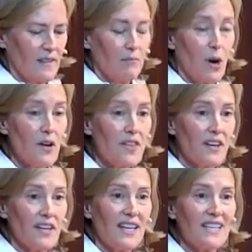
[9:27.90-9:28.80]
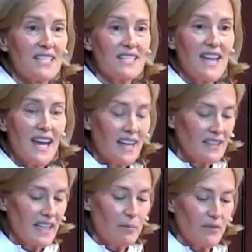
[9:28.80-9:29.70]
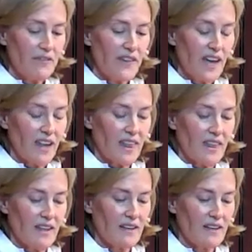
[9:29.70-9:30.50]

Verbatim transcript: Martha needed to take a leap of faith,